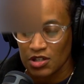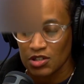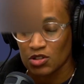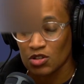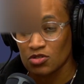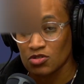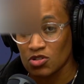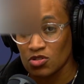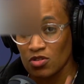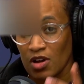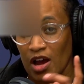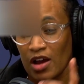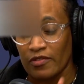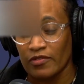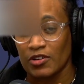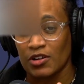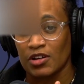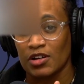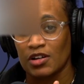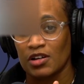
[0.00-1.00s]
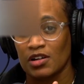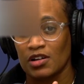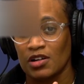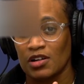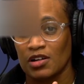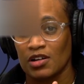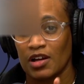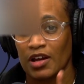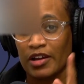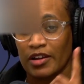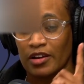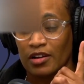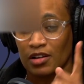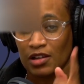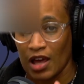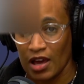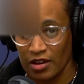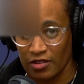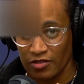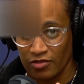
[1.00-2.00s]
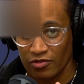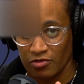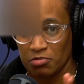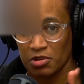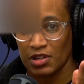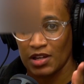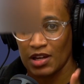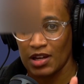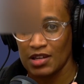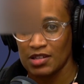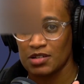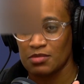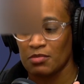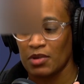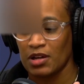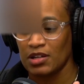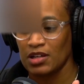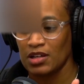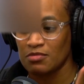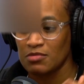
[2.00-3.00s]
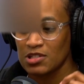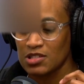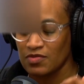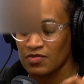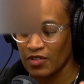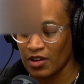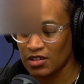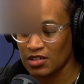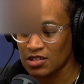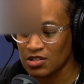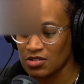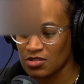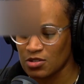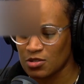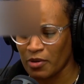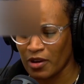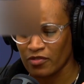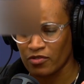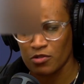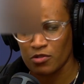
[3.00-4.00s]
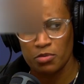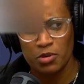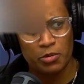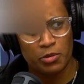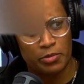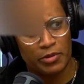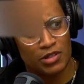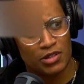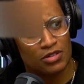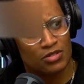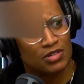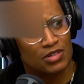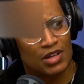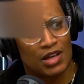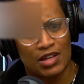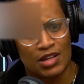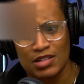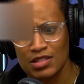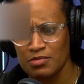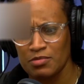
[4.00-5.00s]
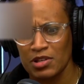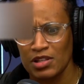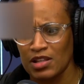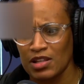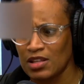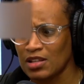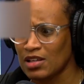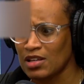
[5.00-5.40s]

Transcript: Don't you ever in your life put an H in my name. It's very disrespectful. People have been doing that to me lately, and